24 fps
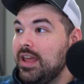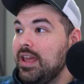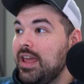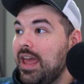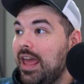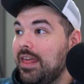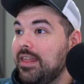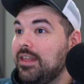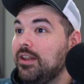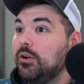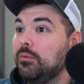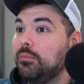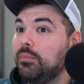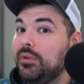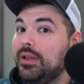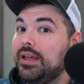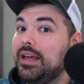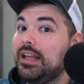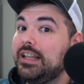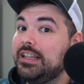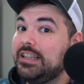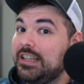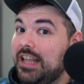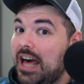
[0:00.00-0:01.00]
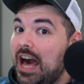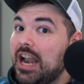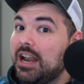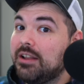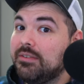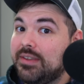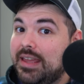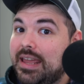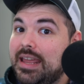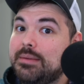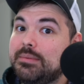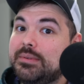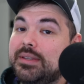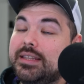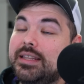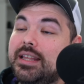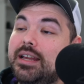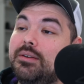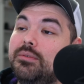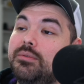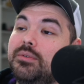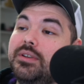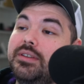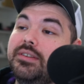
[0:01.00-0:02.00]
And it'll play a lot of games at
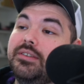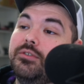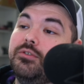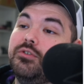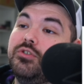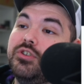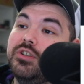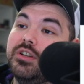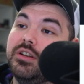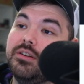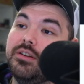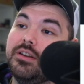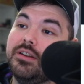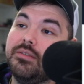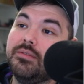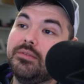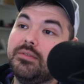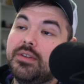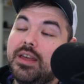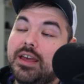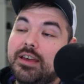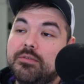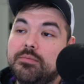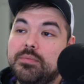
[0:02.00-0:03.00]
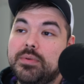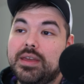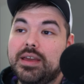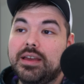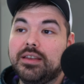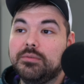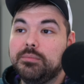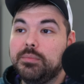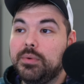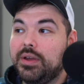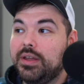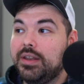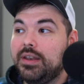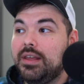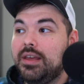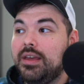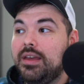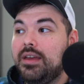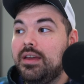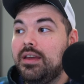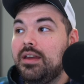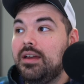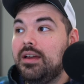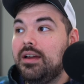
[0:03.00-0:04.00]
that resolution and FPS, but
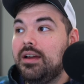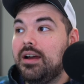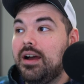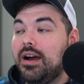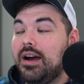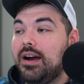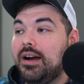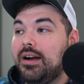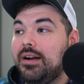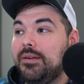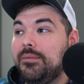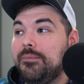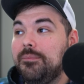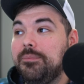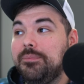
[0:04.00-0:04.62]
I